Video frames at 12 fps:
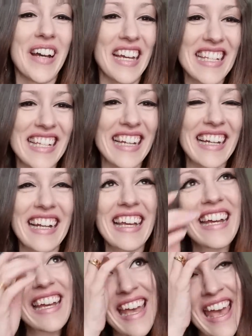
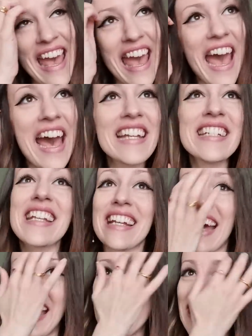basically. And
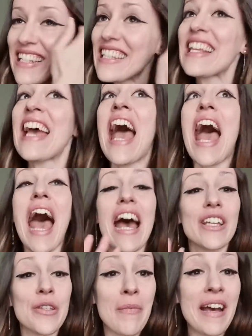guys,
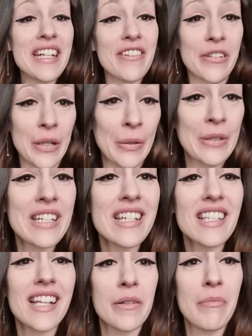you might have
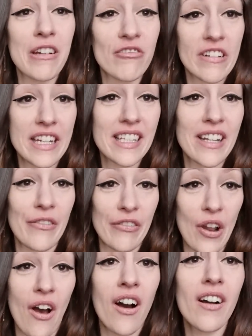noticed that in my recent
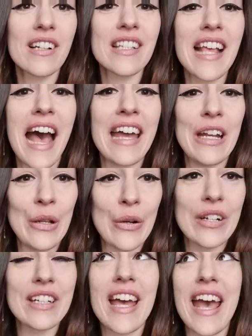vlogs, I
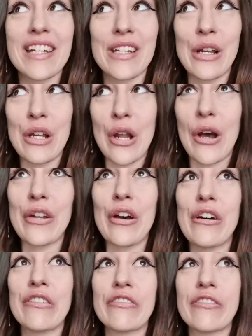looked at a lot
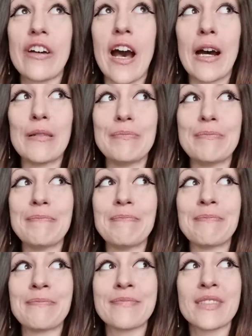of
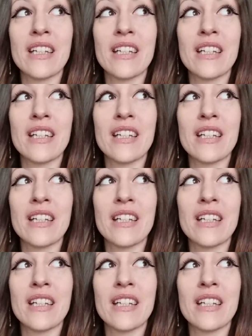um,